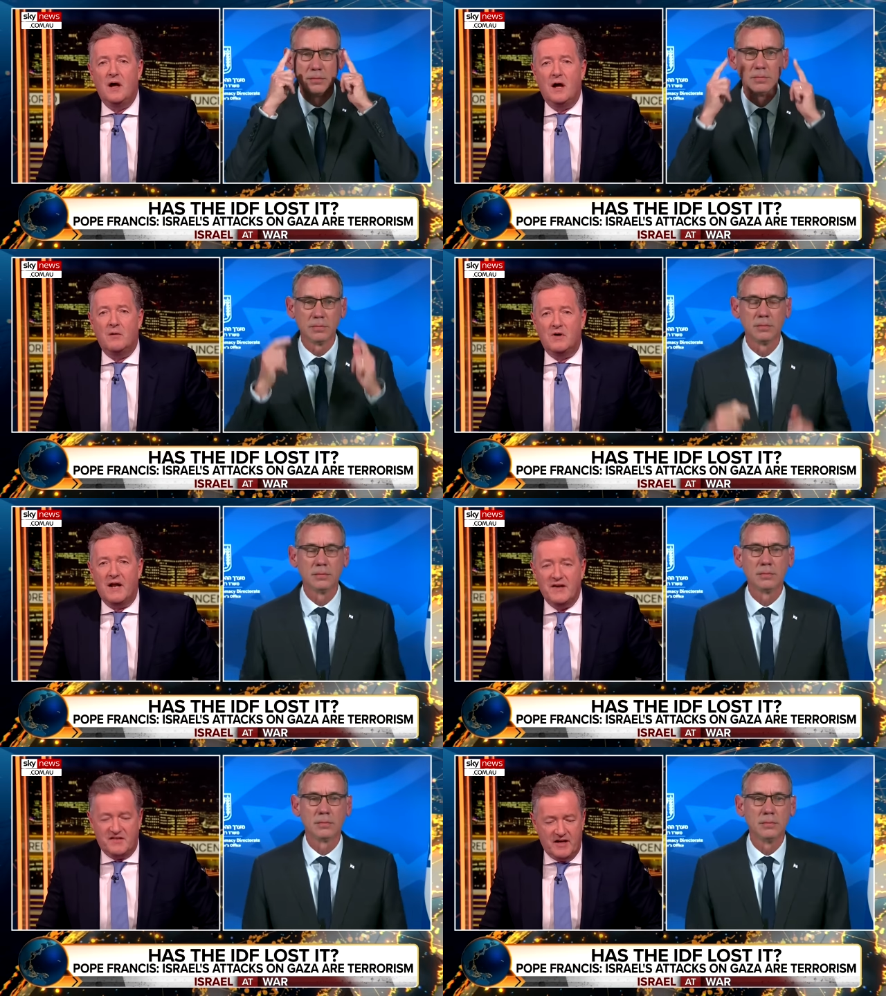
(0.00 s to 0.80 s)
Speaker 1: uh,
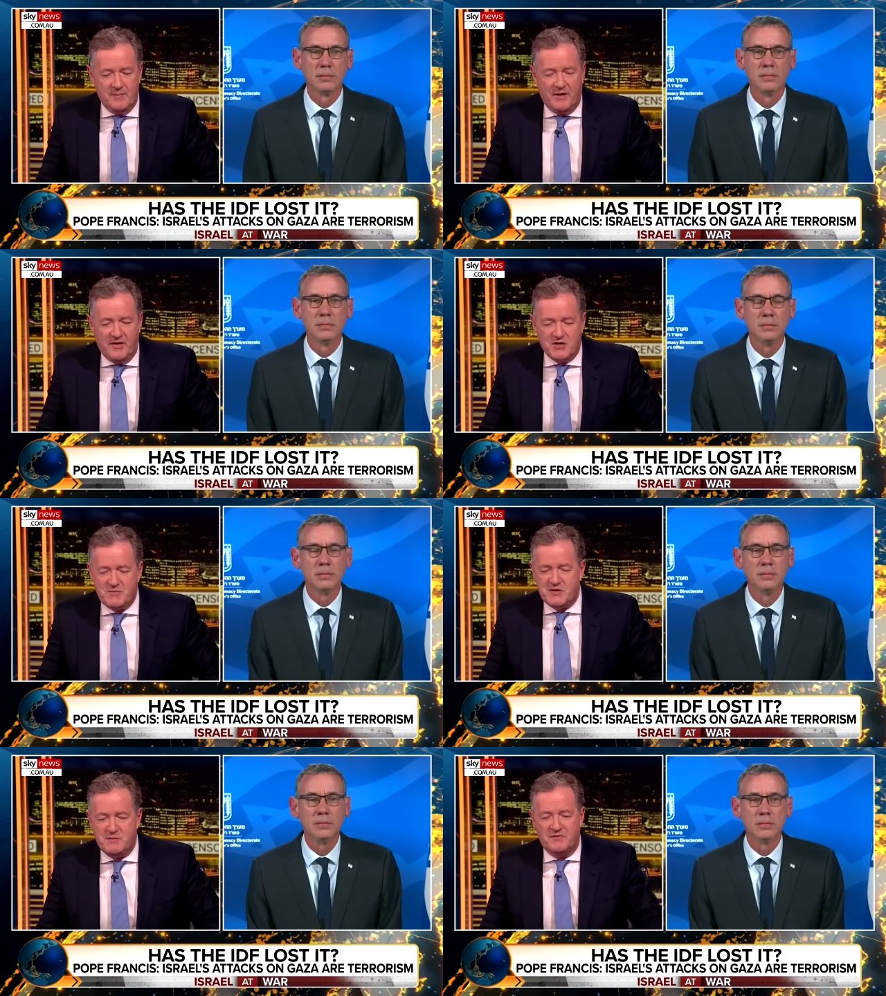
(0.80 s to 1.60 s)
relayed to him by the
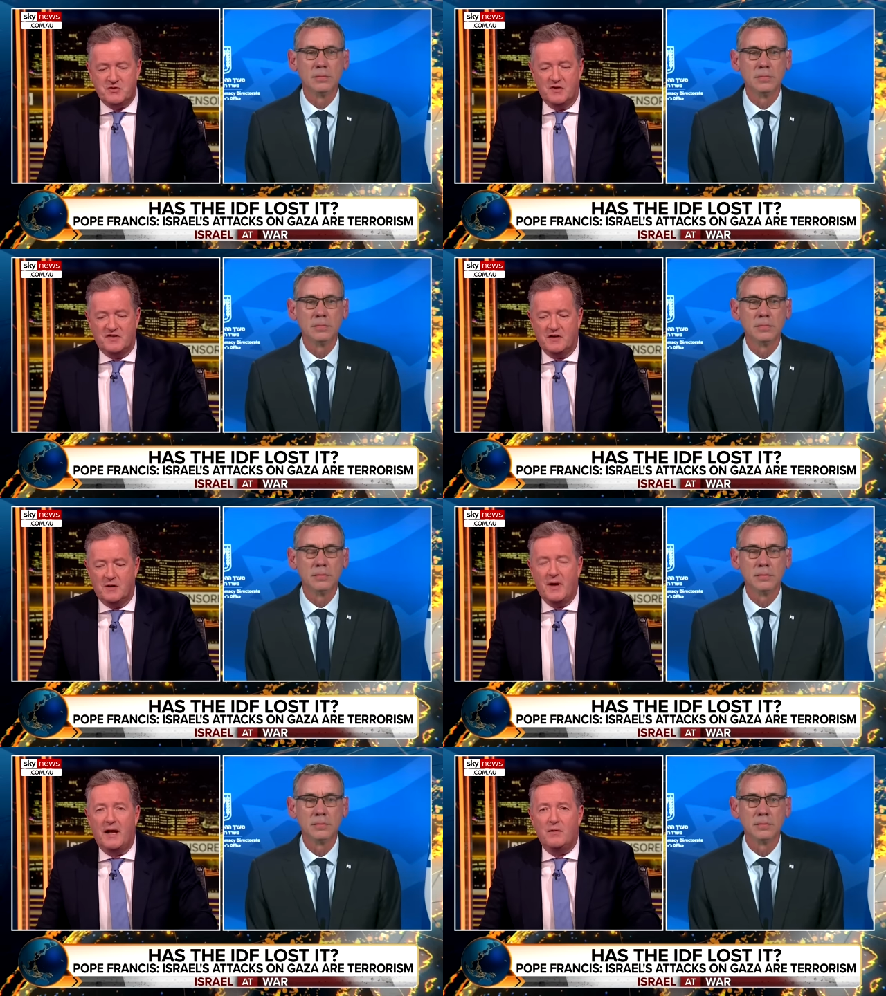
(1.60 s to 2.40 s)
Archbishop of Jerusalem,